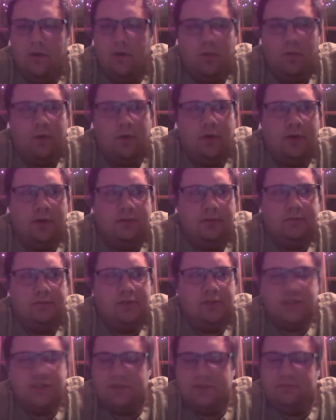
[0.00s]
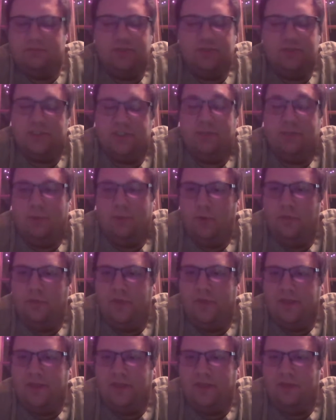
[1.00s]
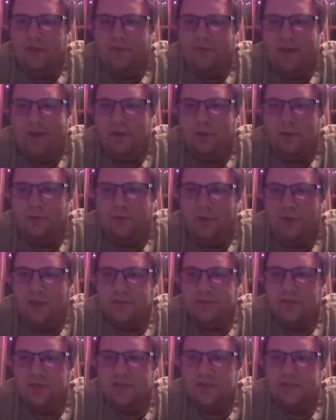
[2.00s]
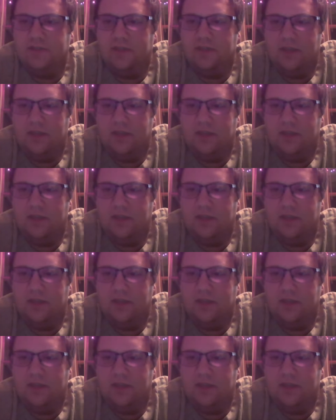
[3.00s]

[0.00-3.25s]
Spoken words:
or just some old thing that you find on Craigslist?